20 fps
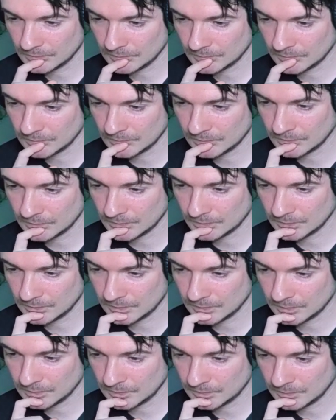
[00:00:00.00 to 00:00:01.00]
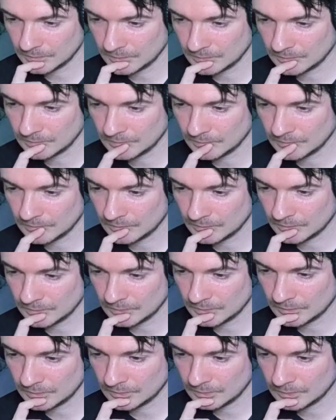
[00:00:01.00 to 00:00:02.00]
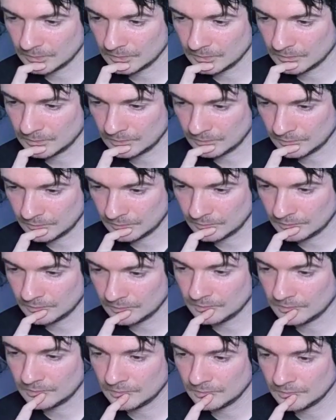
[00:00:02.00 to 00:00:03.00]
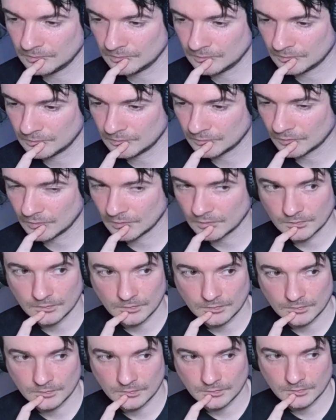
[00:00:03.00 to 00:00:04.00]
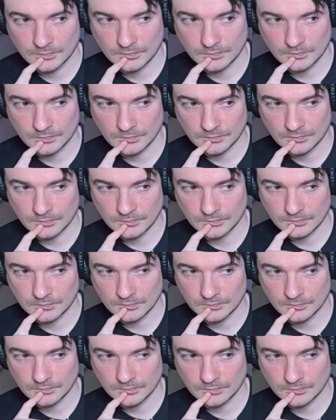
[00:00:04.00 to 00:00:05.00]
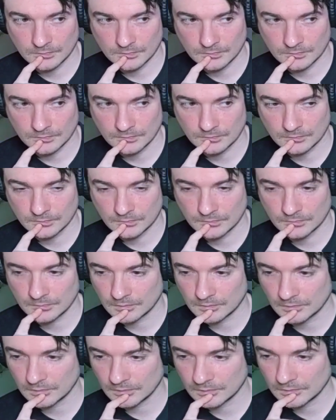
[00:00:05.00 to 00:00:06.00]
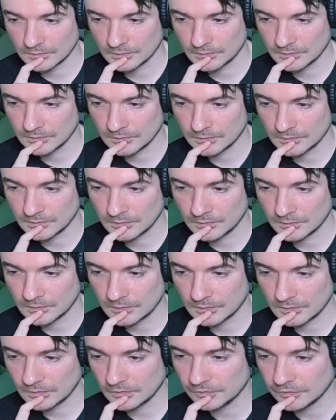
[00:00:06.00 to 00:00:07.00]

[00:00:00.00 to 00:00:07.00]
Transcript: she had to find a way, with the other members, to become popular enough to pursue her dream.